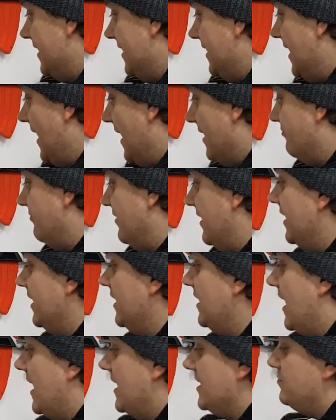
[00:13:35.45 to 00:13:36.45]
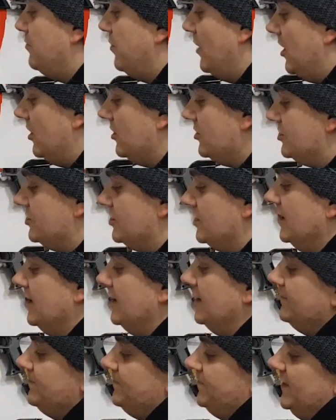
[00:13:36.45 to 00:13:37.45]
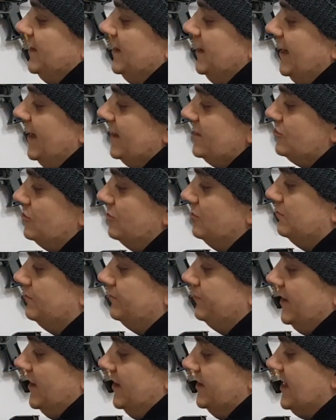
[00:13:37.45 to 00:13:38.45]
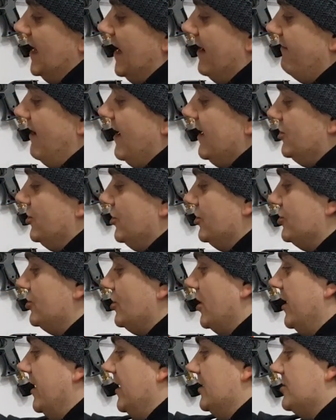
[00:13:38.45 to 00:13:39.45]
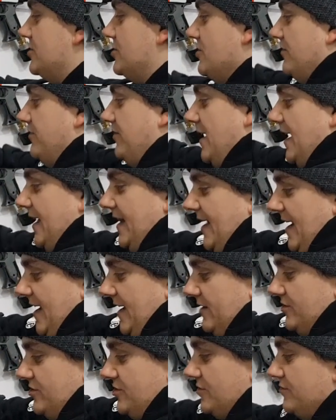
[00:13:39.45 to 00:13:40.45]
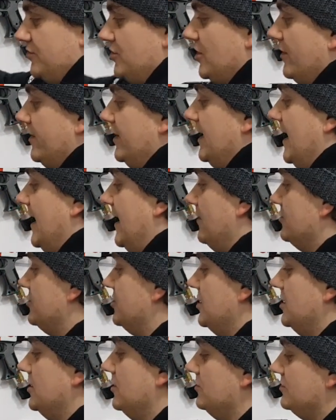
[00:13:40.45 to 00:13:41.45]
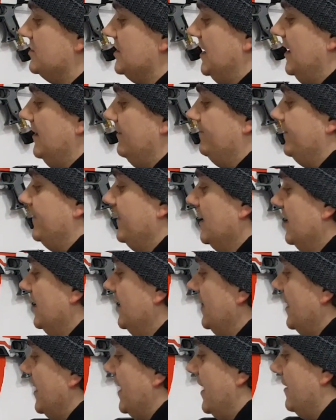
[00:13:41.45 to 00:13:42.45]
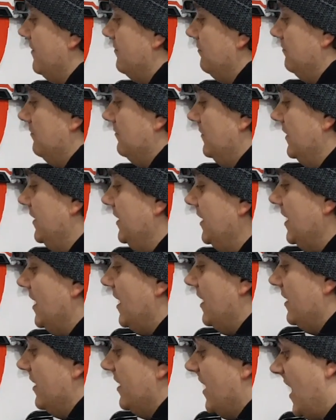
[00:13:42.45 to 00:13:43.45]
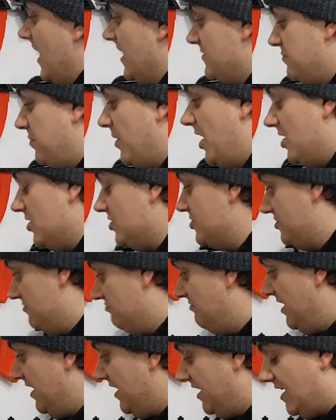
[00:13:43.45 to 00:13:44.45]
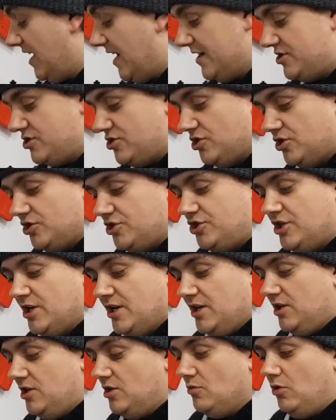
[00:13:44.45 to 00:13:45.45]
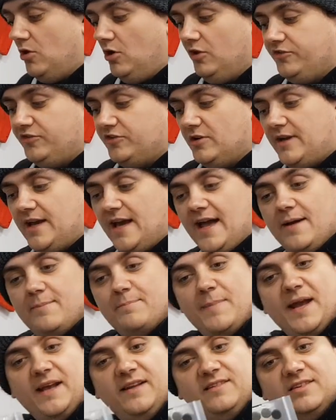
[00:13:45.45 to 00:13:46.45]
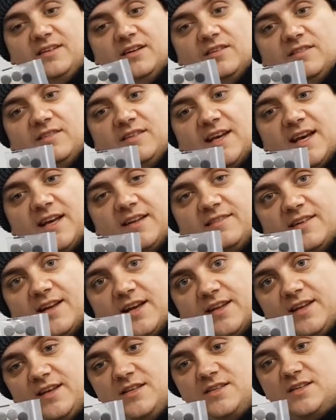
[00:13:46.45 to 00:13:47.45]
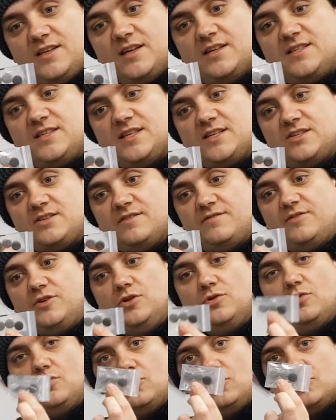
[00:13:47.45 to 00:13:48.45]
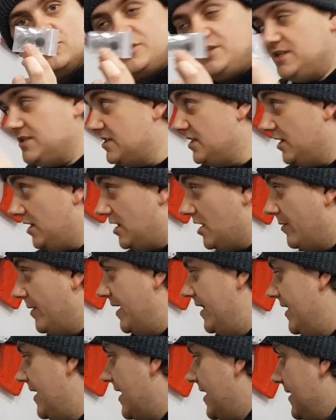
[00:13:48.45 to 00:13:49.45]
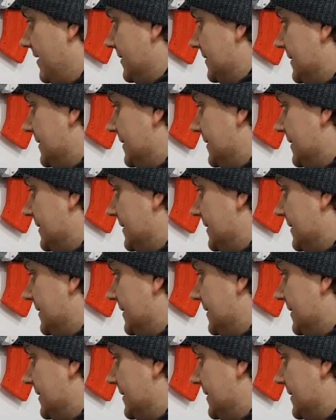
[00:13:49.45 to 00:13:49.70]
You get a really nice box. You get some directions on it and stuff like that, and some showing you how to use it. Yeah, a nice box, really nice touch. You also get a maintenance kit. Now these consist of new gauzes that go in there.